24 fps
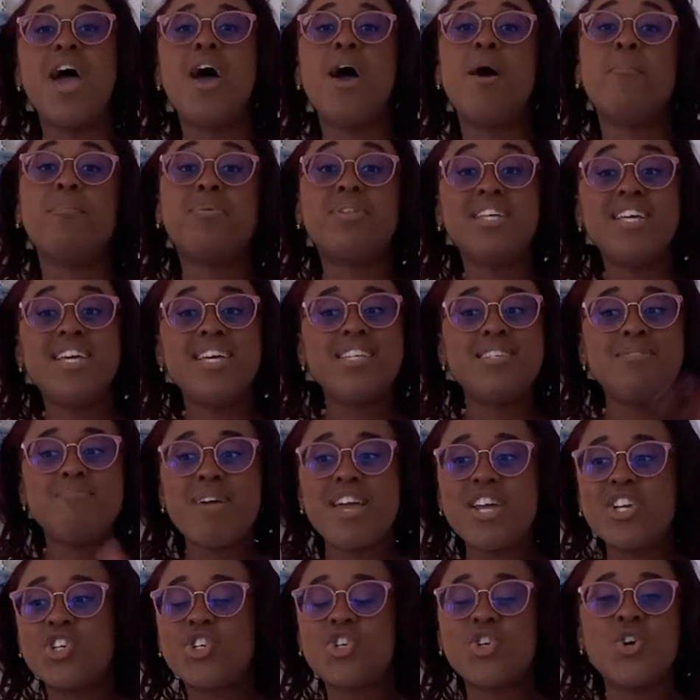Please
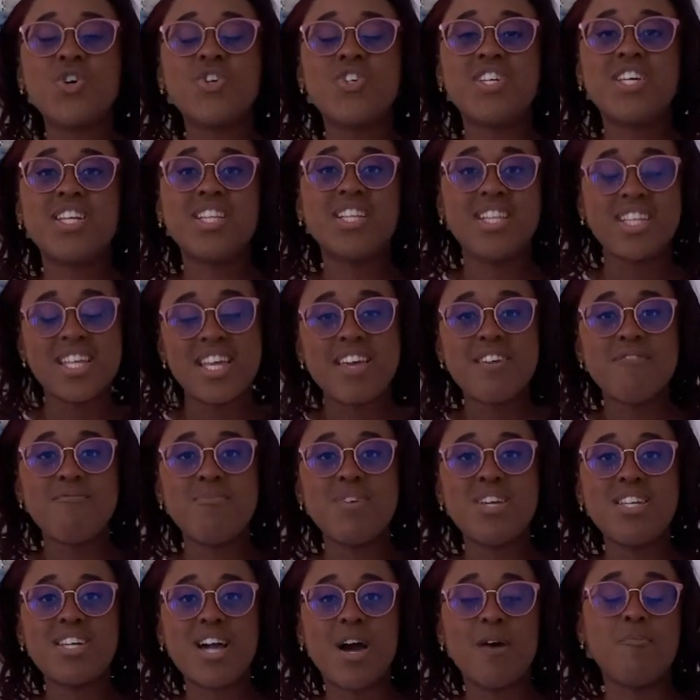make sure to leave me
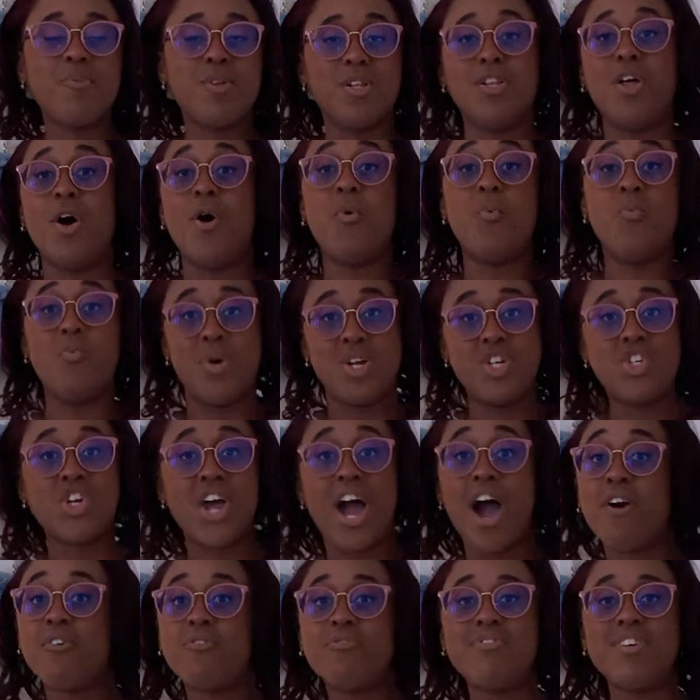down below which
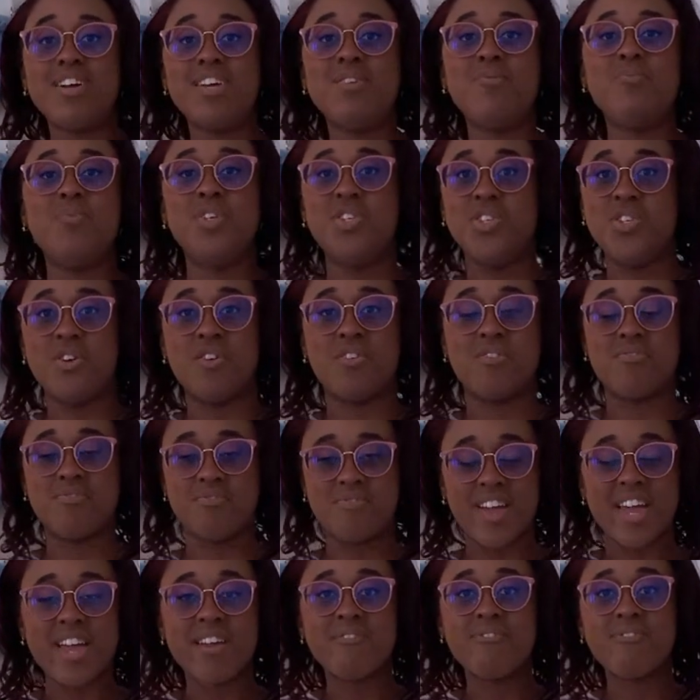outfit was your
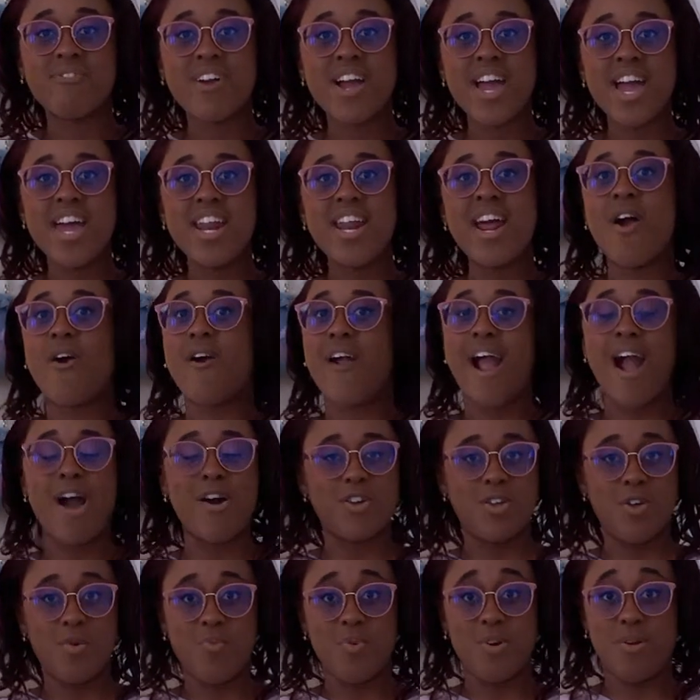favorite or how
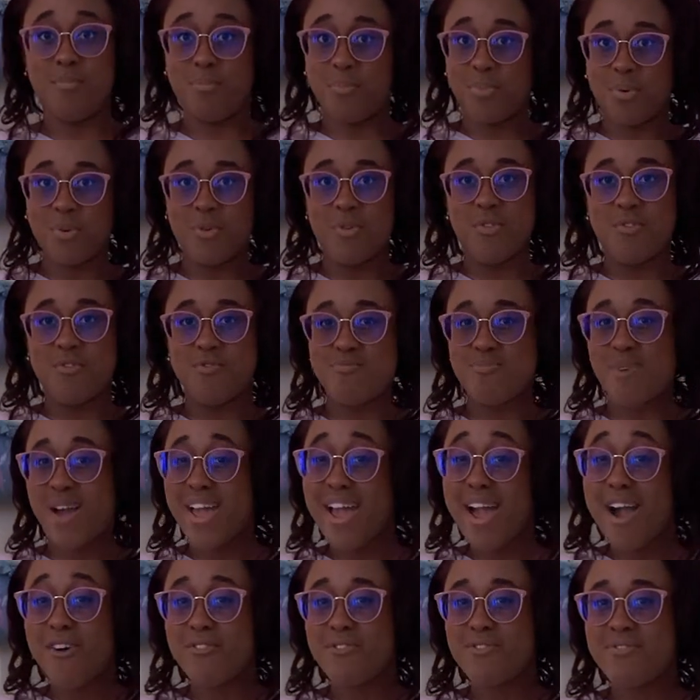you would improve my
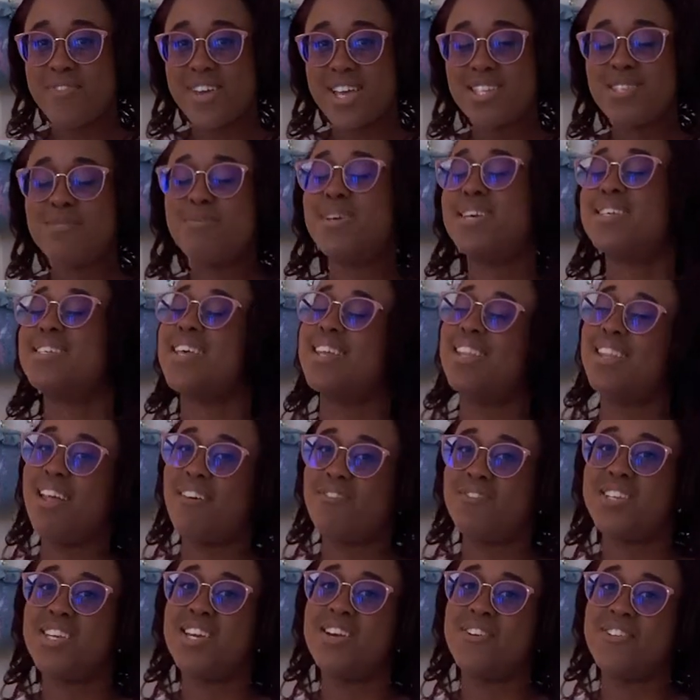outfits, because I'd
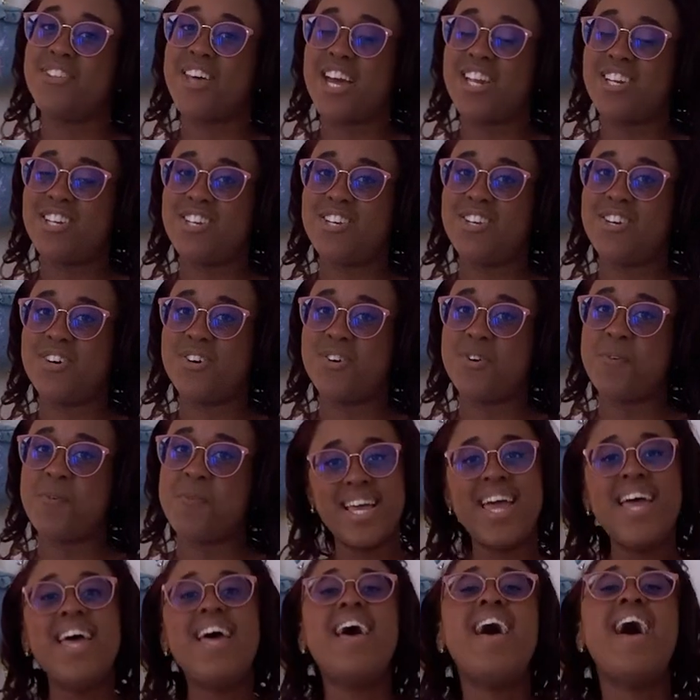love to hear that too.
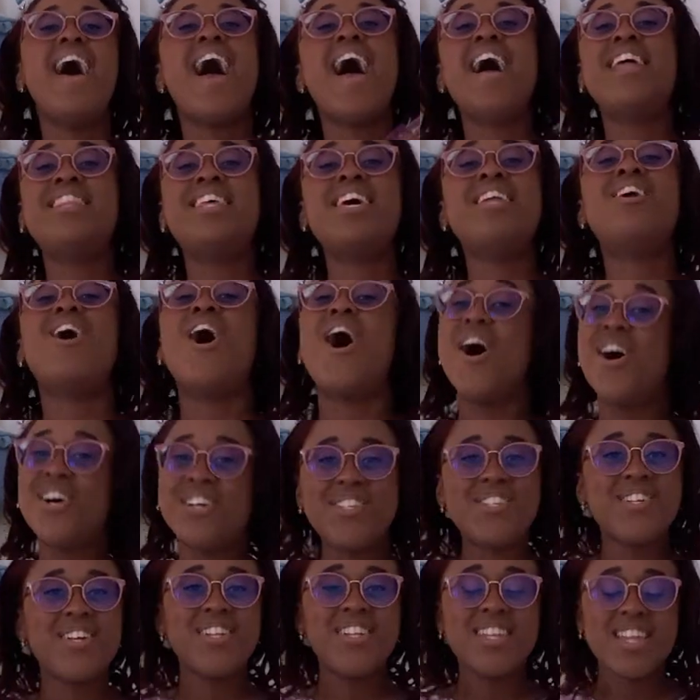And then
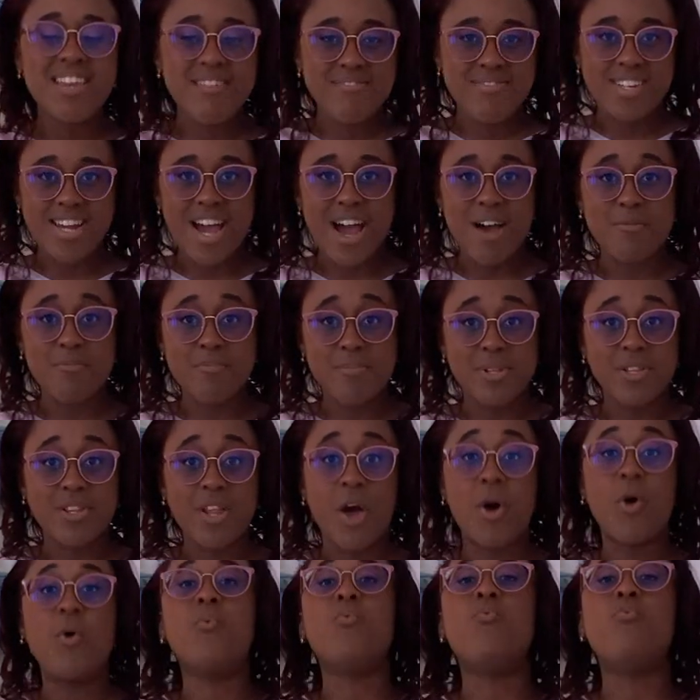also leave down
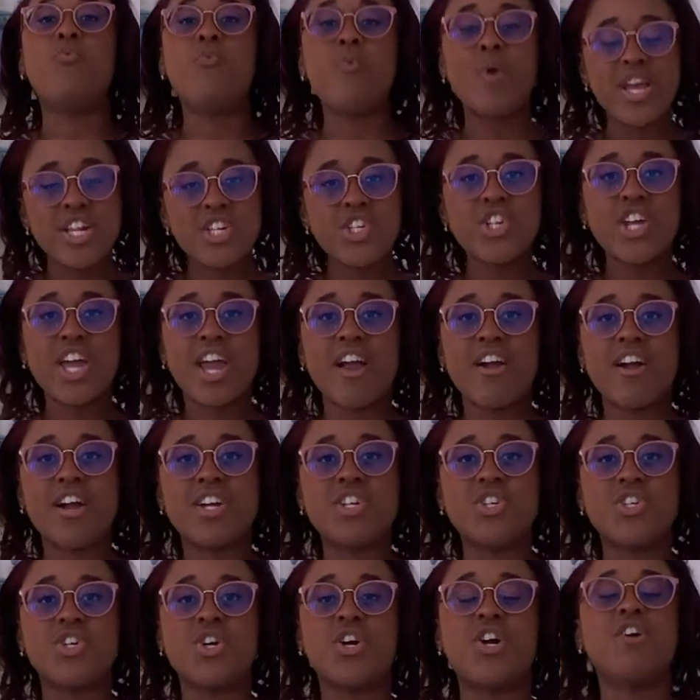below which
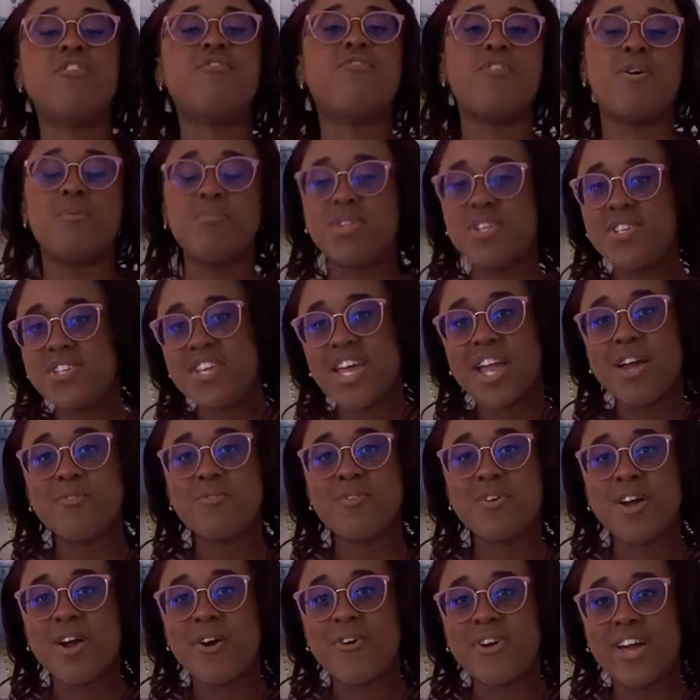character from the
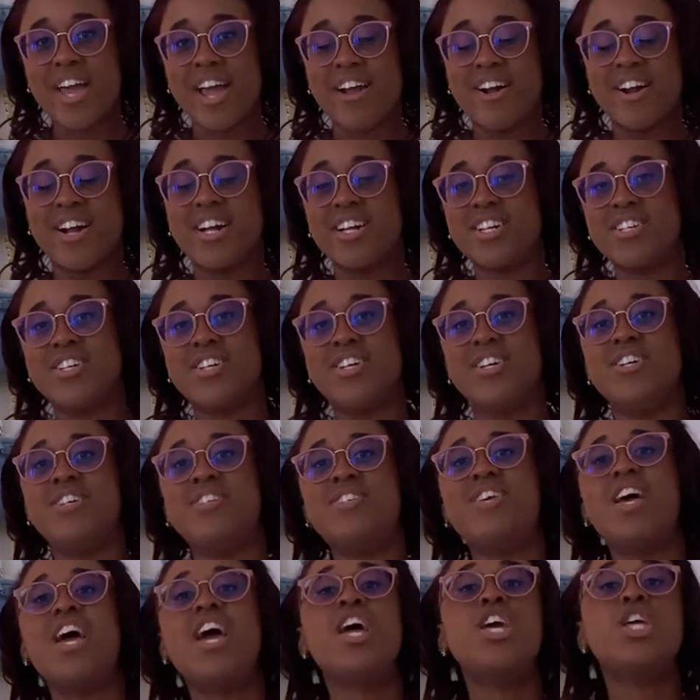Sanrio characters
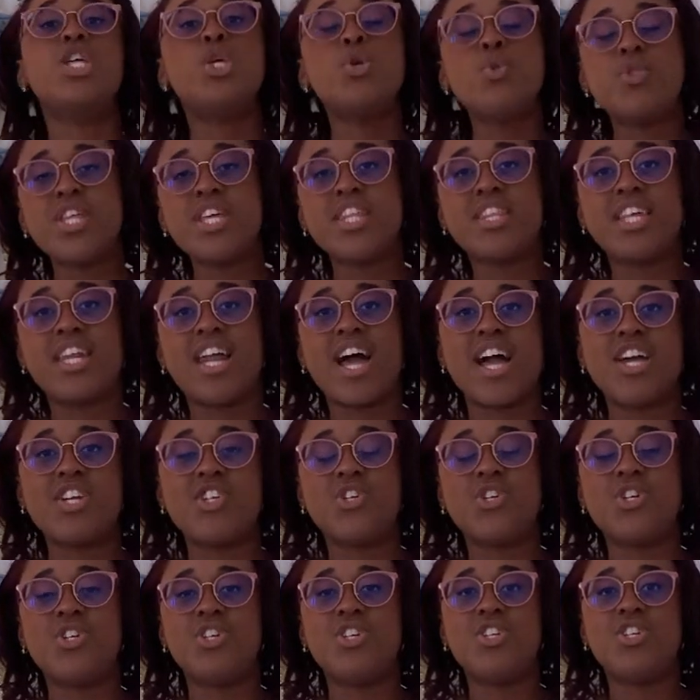you think that I
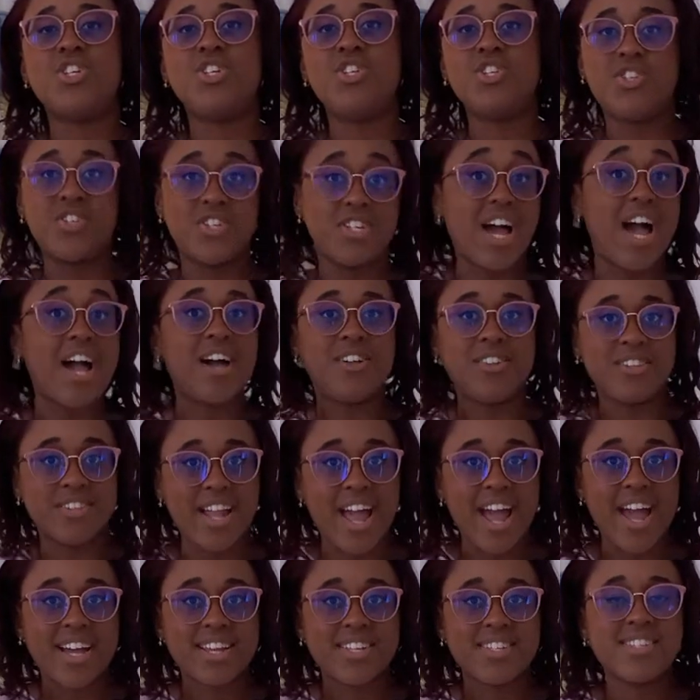should style
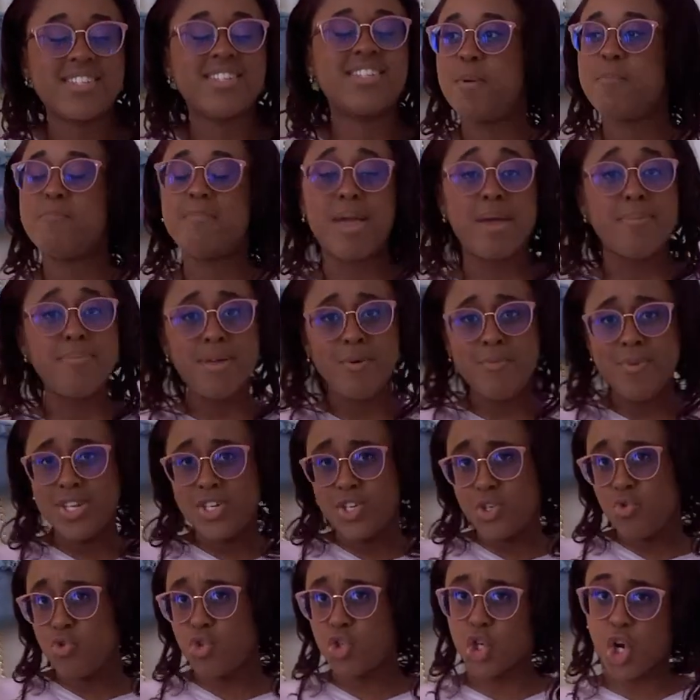next. Maybe we
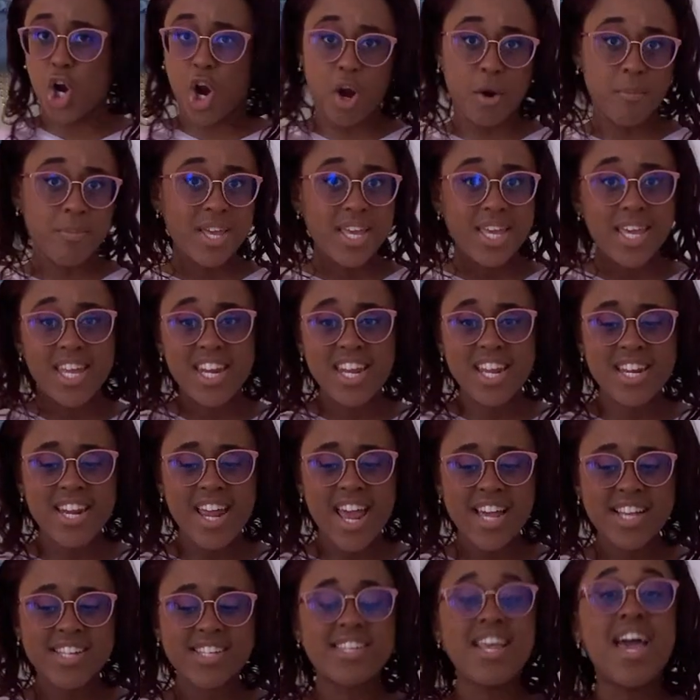do Charmy Kitty
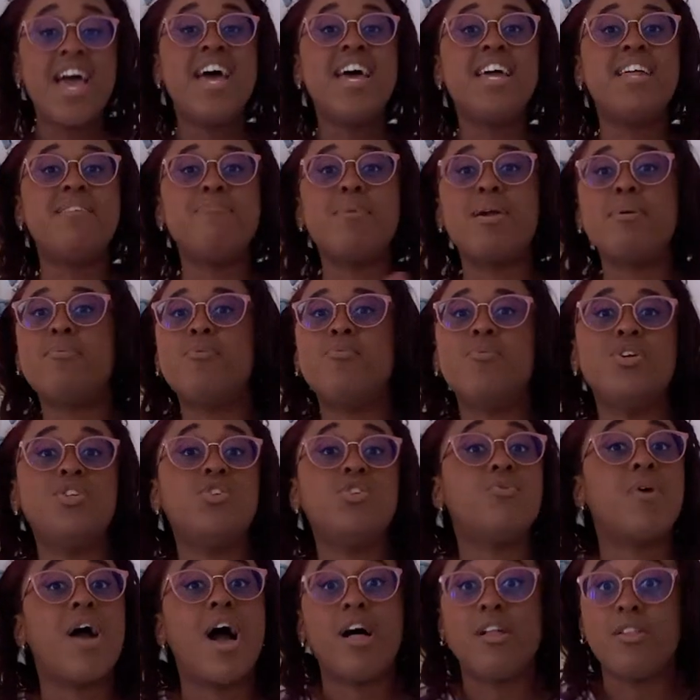next. Maybe we do
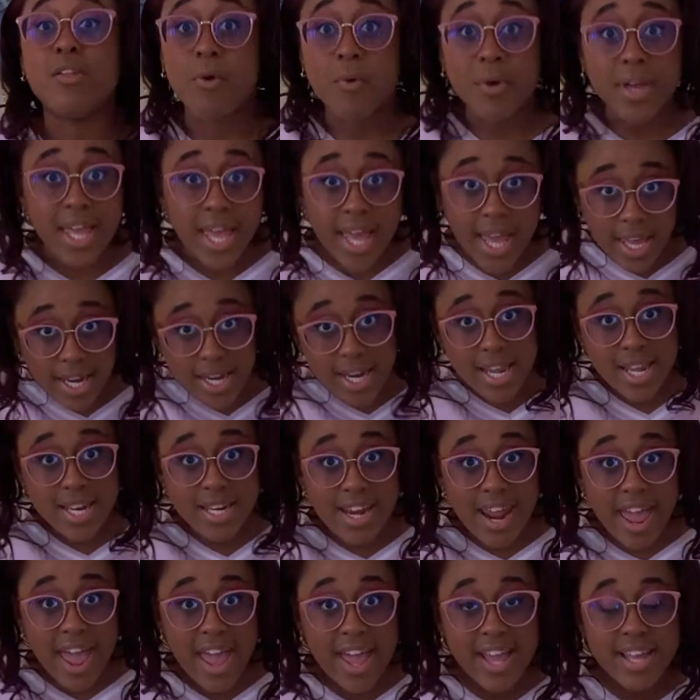Hello Kitty
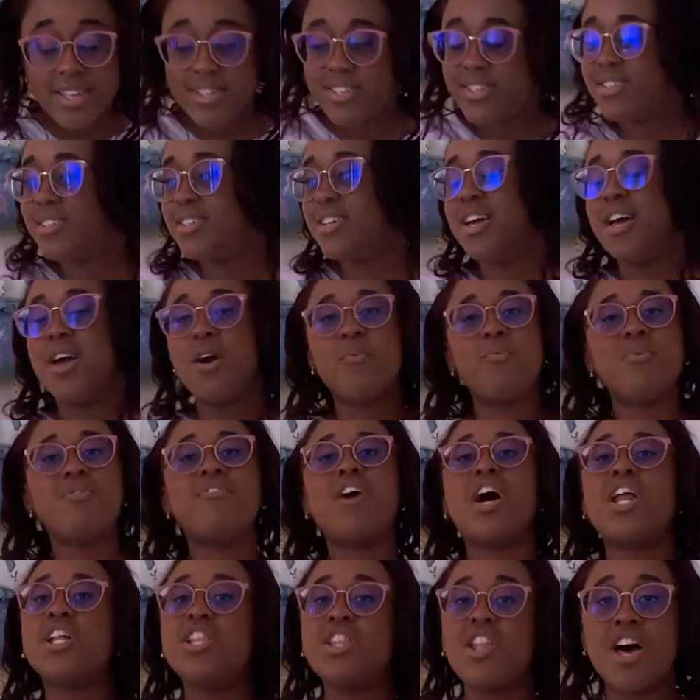next. We've
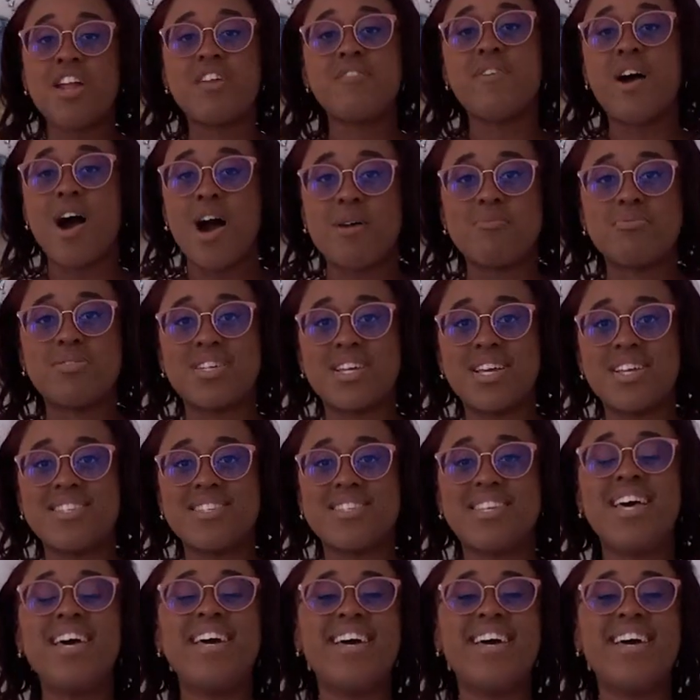got a lot of options.